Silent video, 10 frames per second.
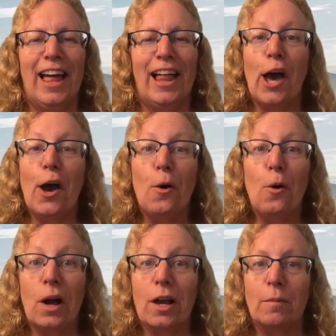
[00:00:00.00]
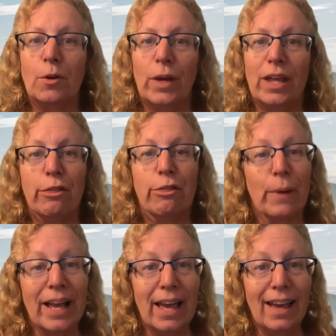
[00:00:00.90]
Hello, welcome to week
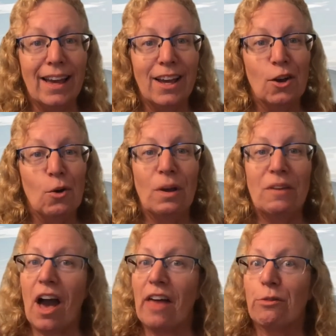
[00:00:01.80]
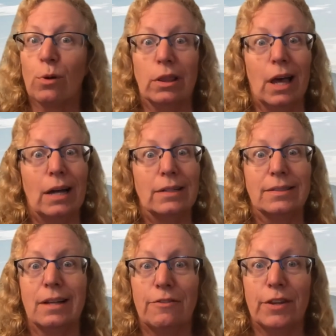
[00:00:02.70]
3. We've gotten through a lot of
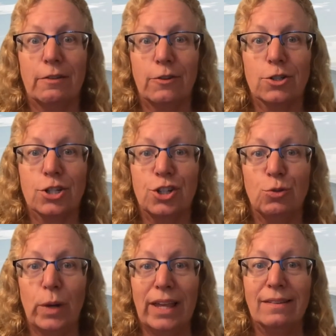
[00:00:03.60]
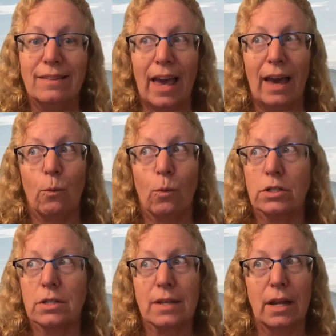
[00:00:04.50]
stuff in the first 2 weeks, and we're
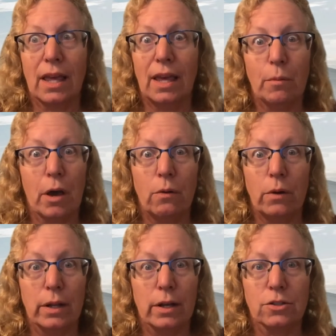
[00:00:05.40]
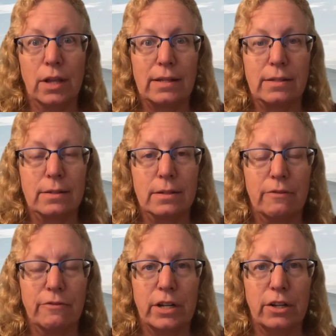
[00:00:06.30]
just going to keep going. There's lots of
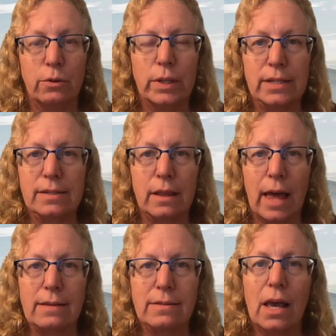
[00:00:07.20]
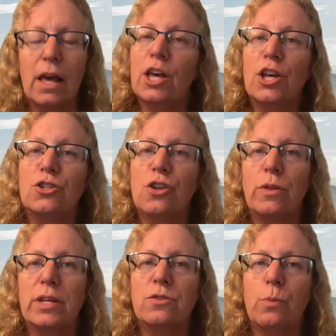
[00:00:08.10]
stuff to do in this class. So
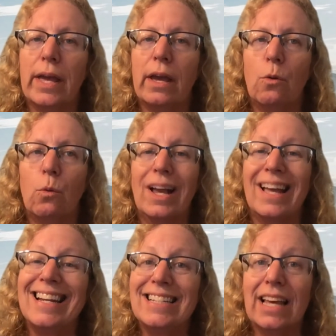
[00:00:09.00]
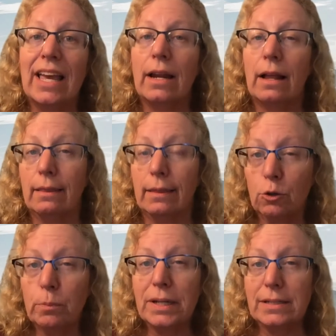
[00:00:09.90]
this week, we're going to dig in a
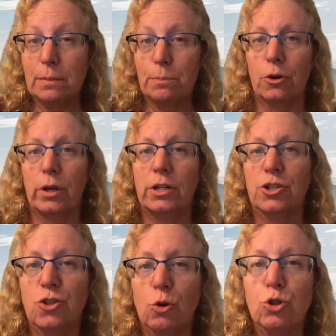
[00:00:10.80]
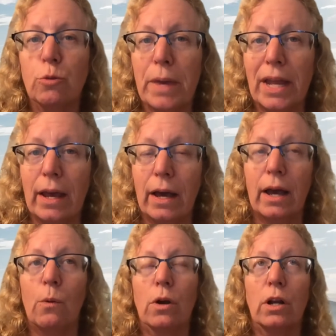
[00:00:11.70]
little bit deeper into social media,
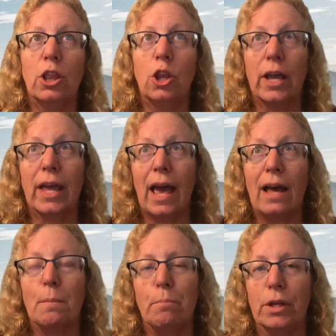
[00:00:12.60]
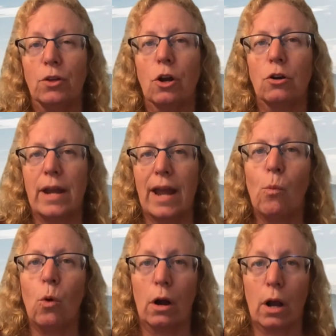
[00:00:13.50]
and we're going to look at how to build our
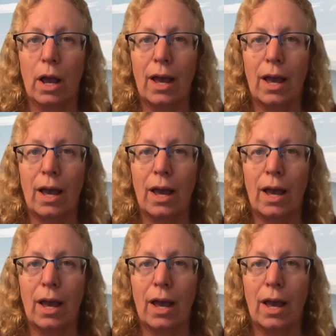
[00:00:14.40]
network.